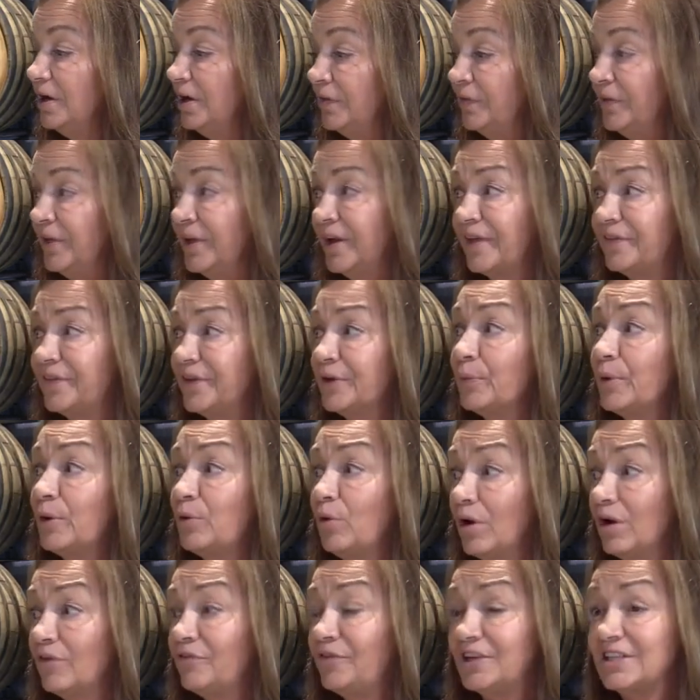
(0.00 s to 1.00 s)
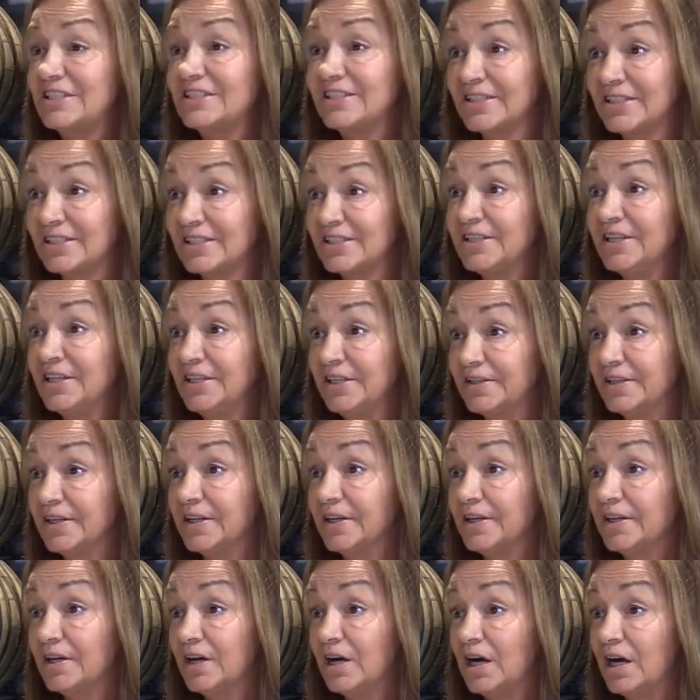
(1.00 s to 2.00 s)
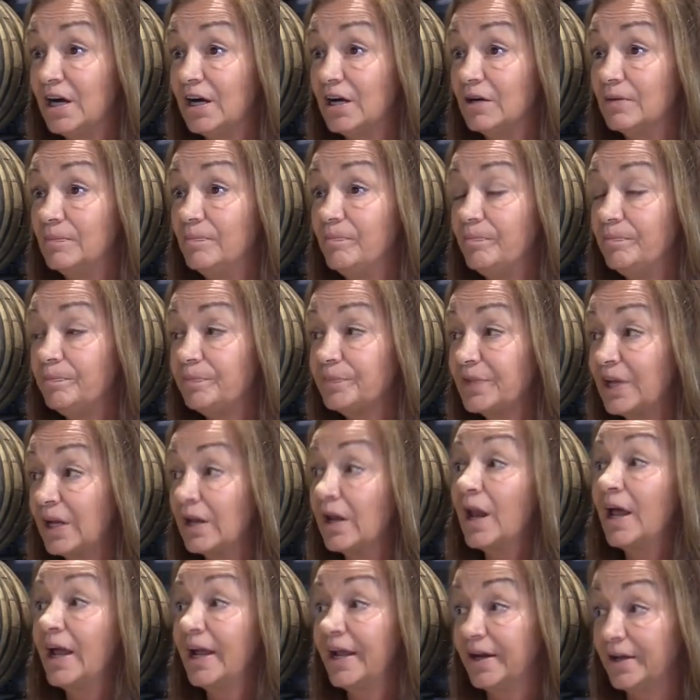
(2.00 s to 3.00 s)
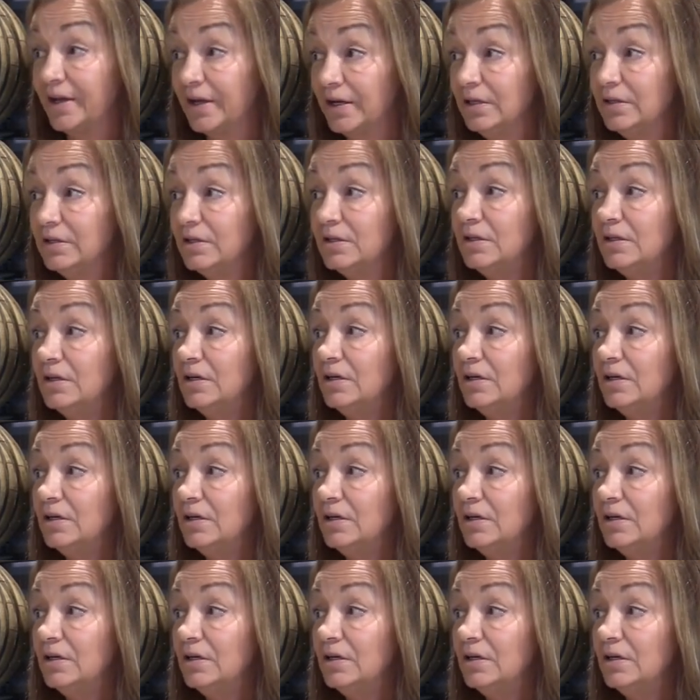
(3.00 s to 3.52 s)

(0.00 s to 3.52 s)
then I think we qualified 16th at Atlanta.